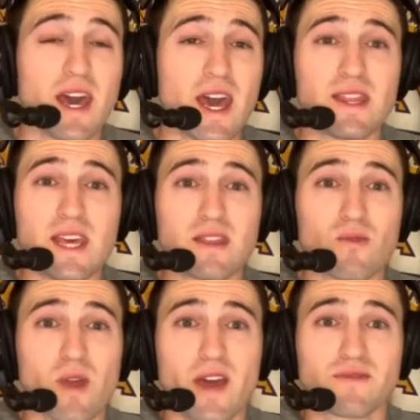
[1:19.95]
And then
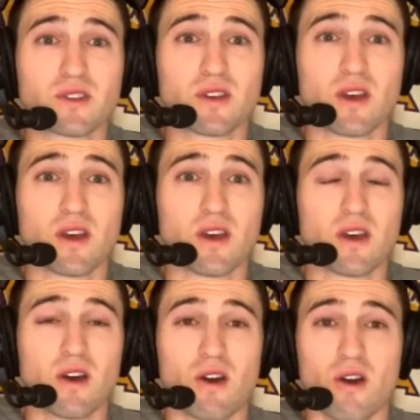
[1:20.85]
the refs
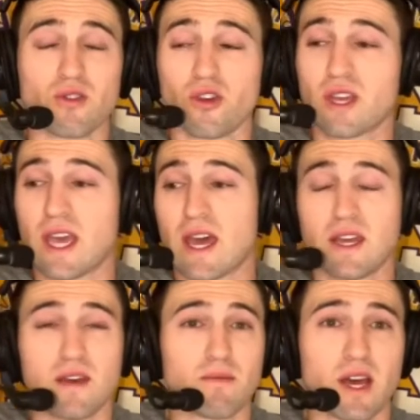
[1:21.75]
are looking at
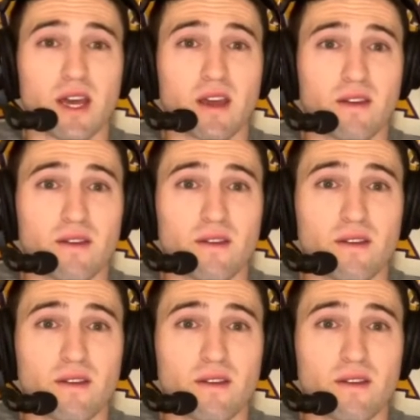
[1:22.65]
him like,